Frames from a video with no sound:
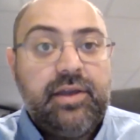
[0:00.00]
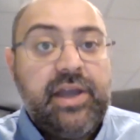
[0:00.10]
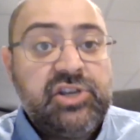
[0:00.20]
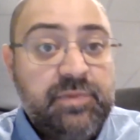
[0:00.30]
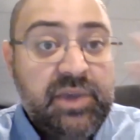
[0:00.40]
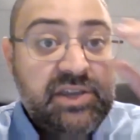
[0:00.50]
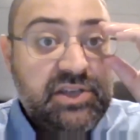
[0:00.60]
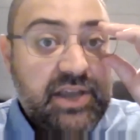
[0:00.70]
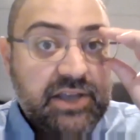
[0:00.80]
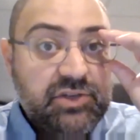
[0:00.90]

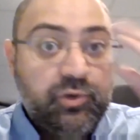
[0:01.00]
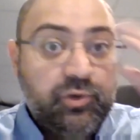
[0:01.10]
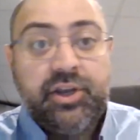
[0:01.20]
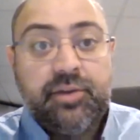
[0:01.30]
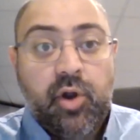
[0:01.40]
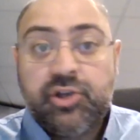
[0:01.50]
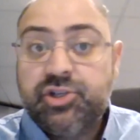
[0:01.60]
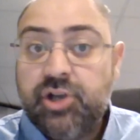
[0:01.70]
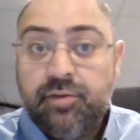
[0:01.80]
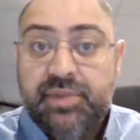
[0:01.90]
HSBC has really good market
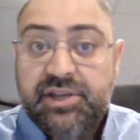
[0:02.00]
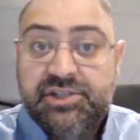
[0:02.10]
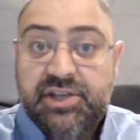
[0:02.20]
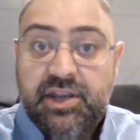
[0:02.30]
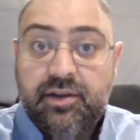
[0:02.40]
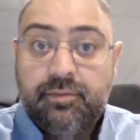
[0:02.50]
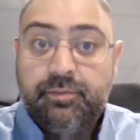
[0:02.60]
share in BC,